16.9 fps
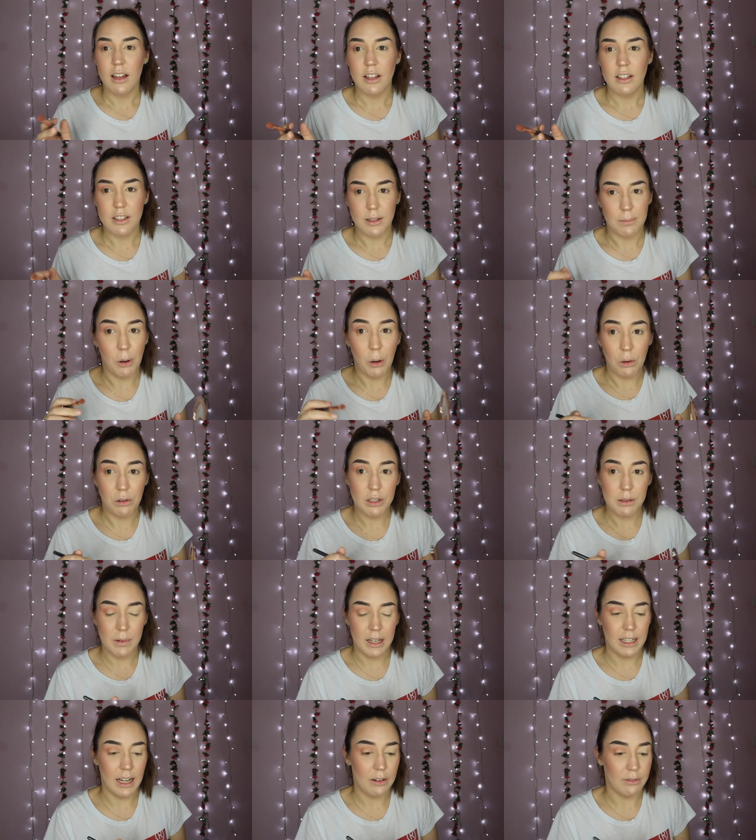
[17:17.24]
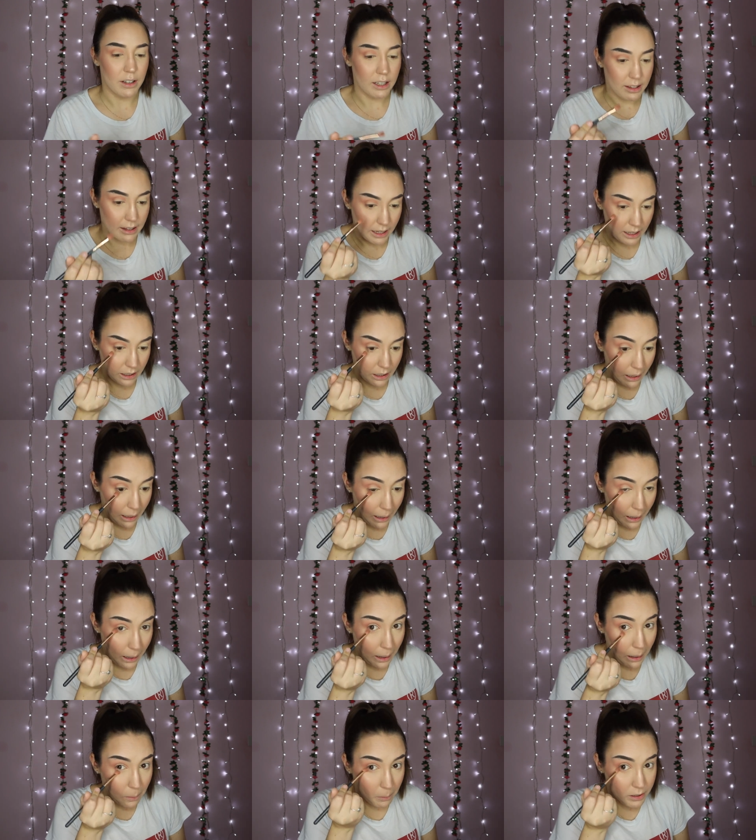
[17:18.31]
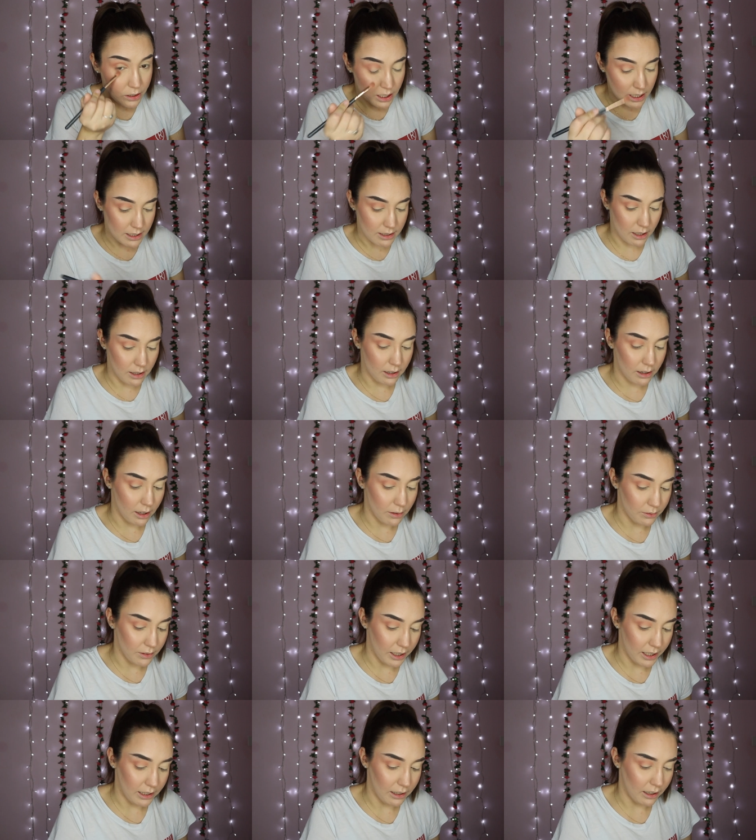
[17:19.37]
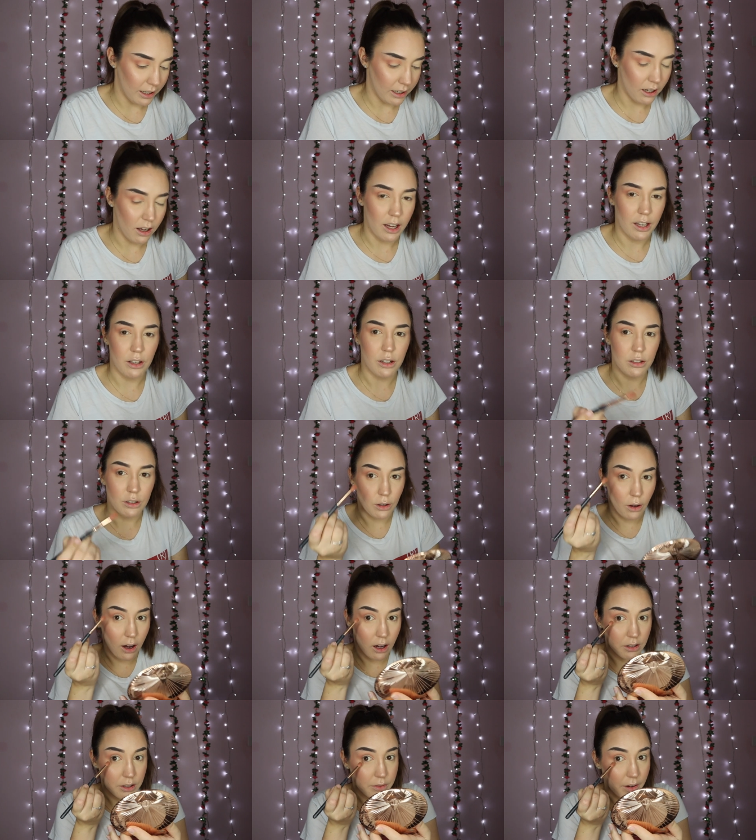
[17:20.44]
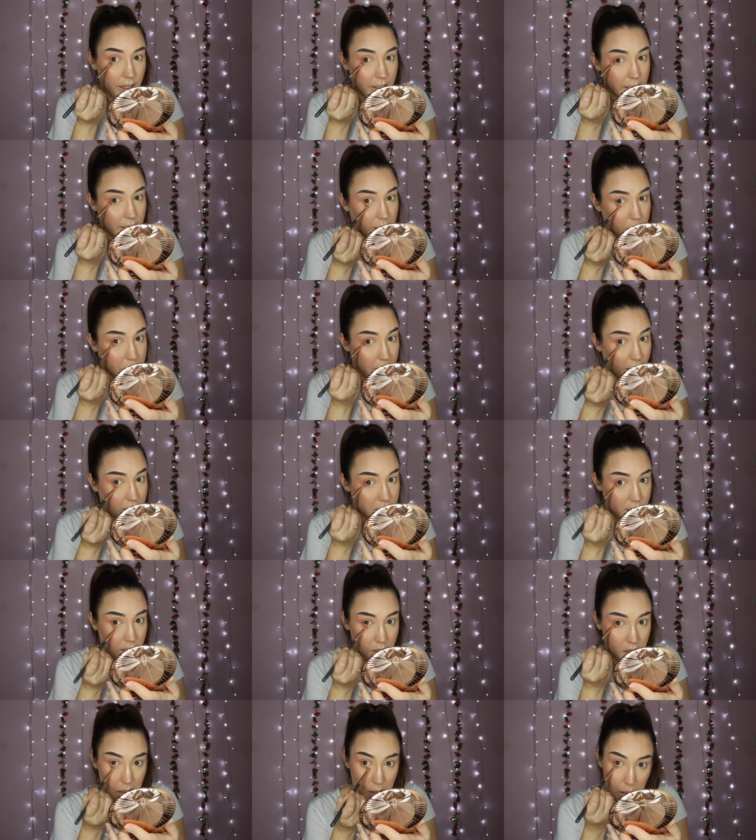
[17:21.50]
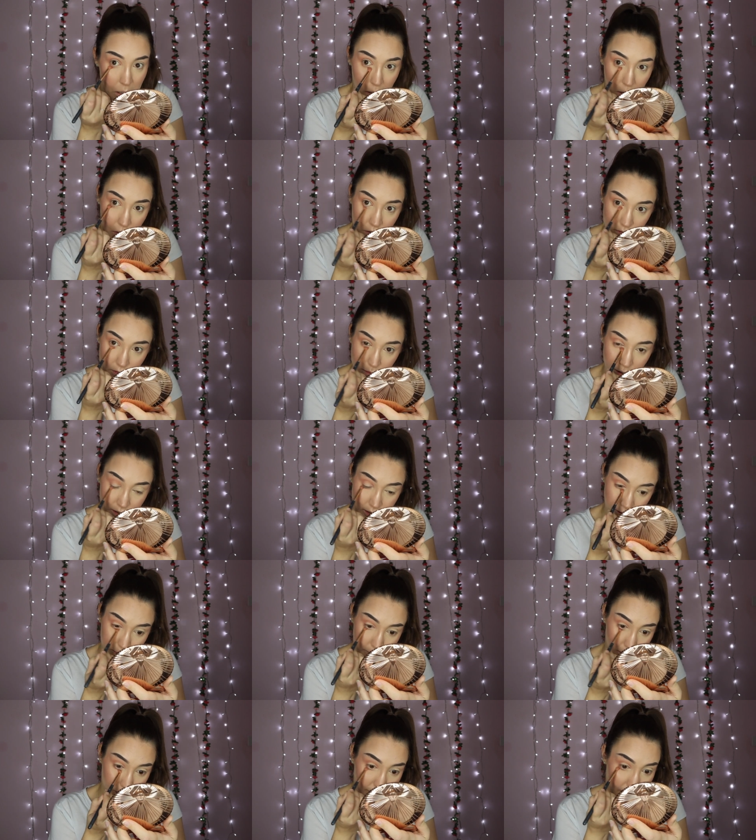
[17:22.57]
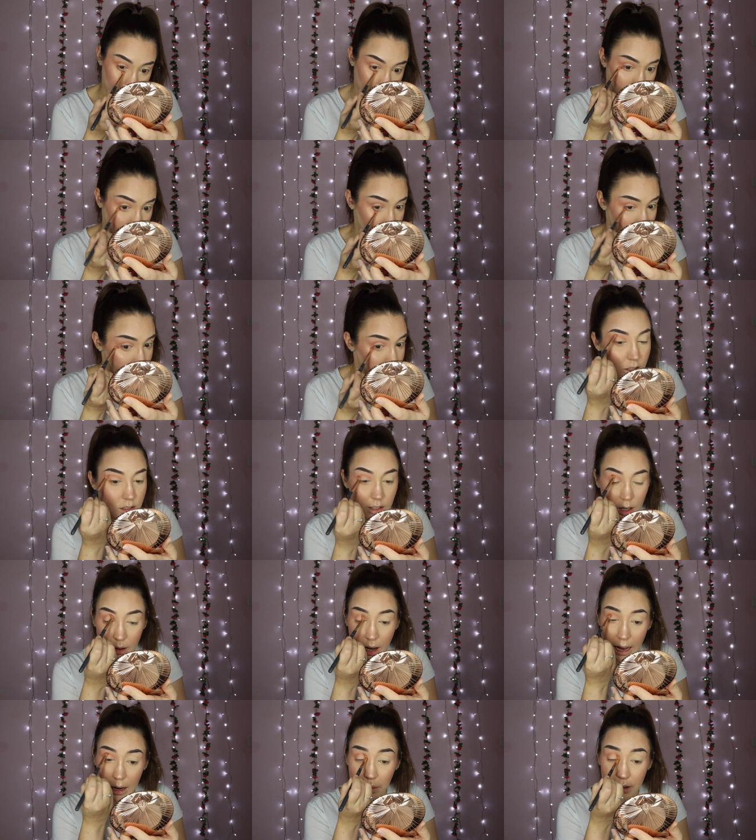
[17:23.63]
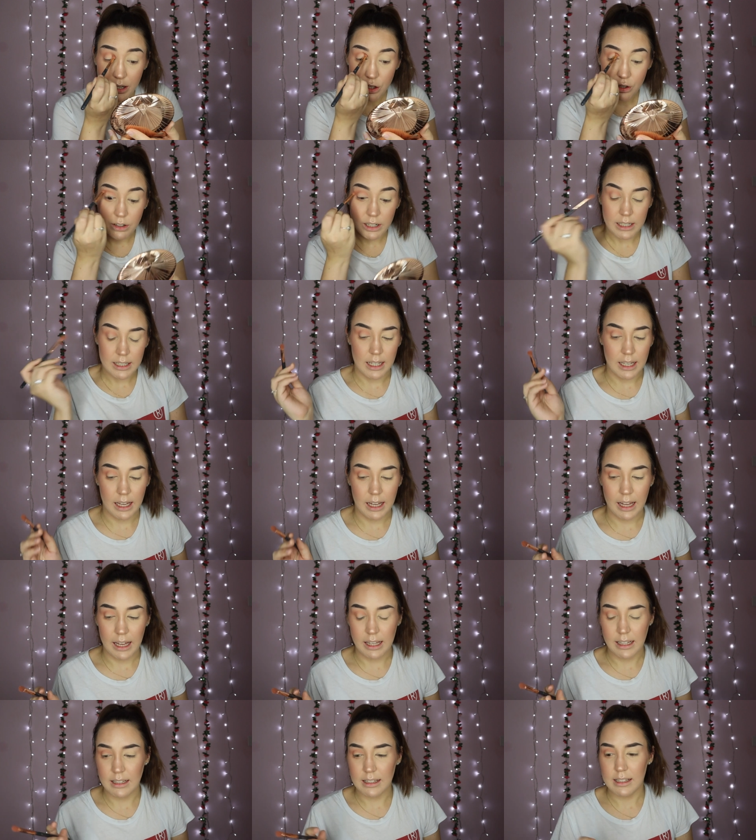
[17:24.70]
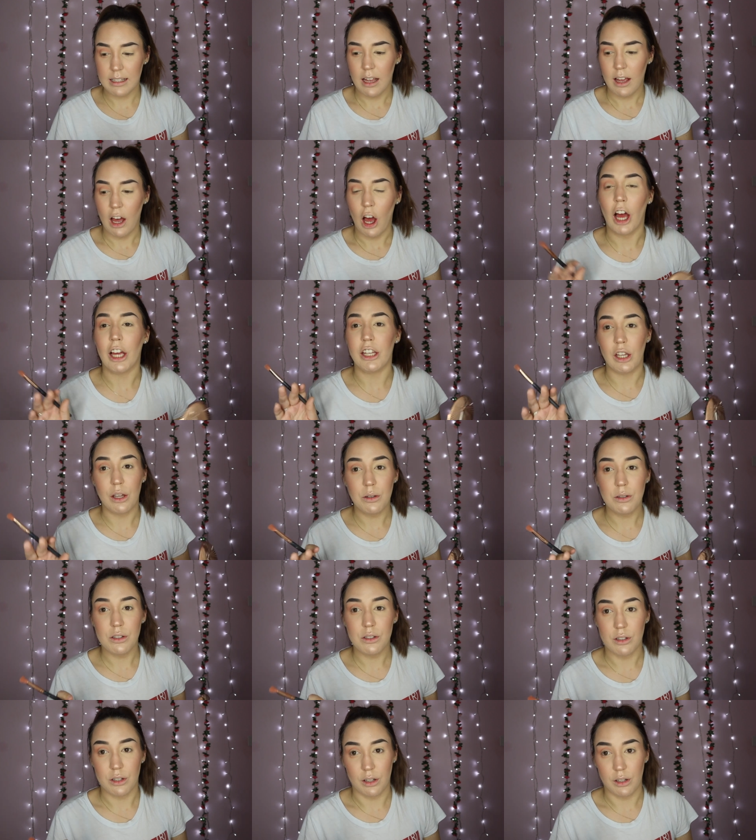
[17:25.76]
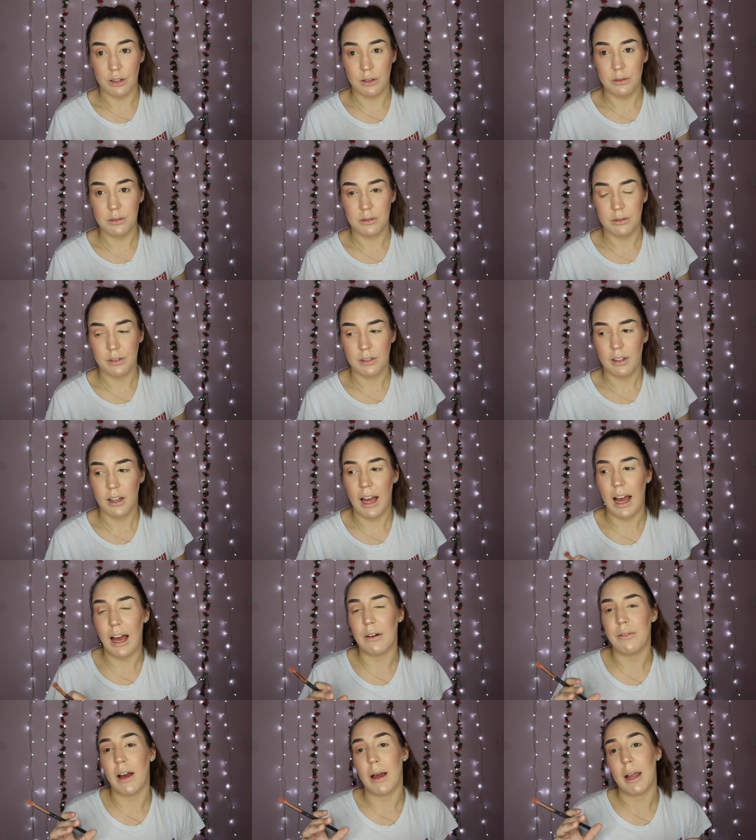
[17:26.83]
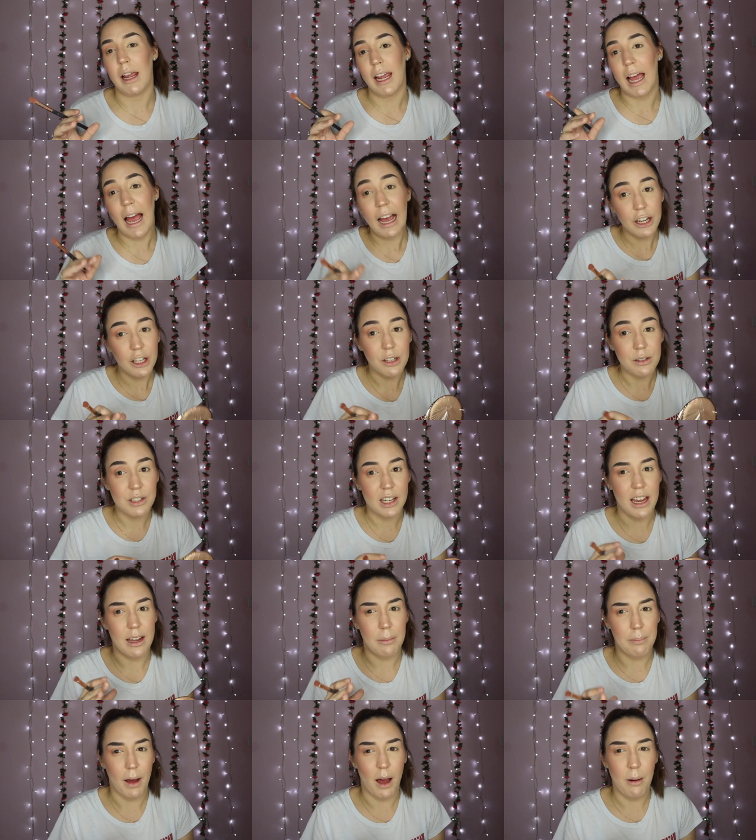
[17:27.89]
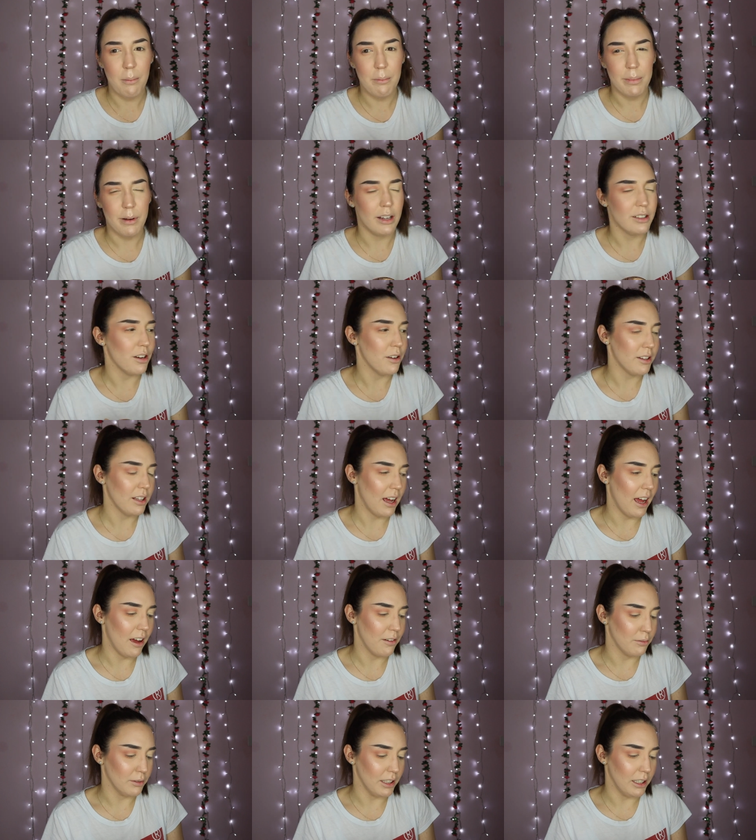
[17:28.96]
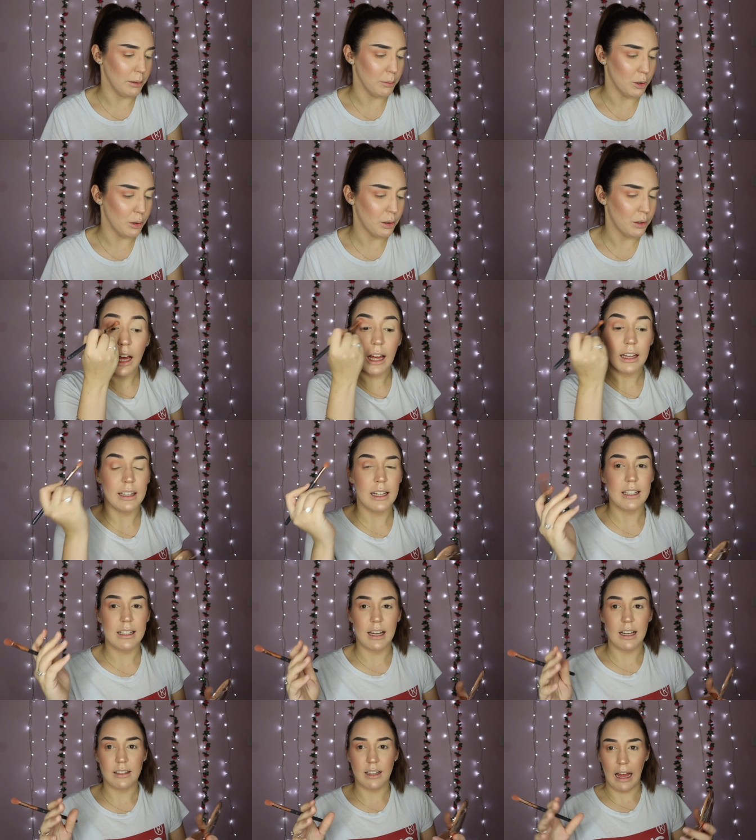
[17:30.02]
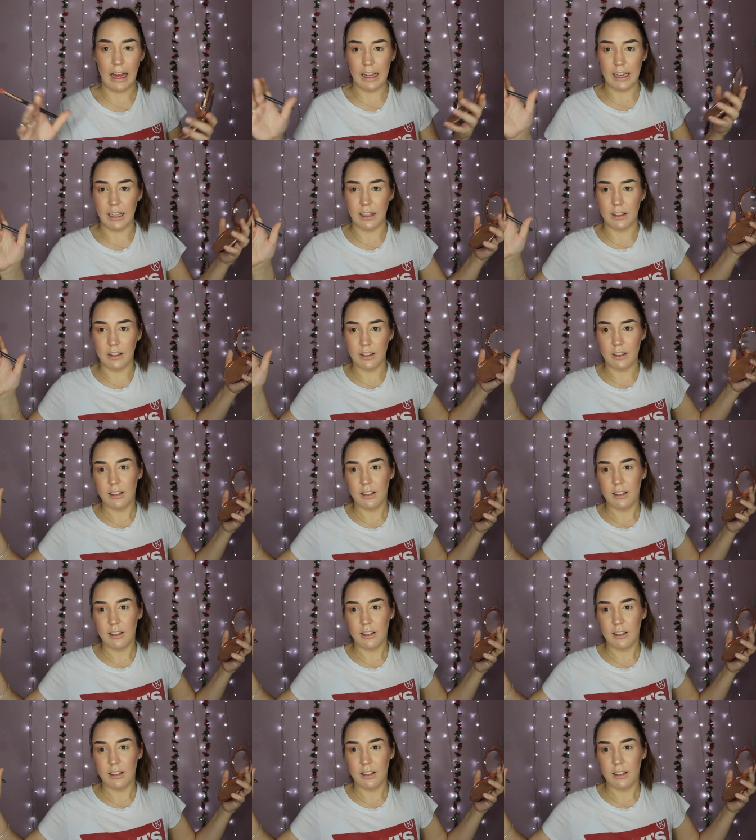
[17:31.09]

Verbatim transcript: supports me in everything, which is lovely. Like I could not ask for anything better from any of my family. So how I treat it is I used to have a Accu-Chek pump. I don't think I have one anymore. And this had a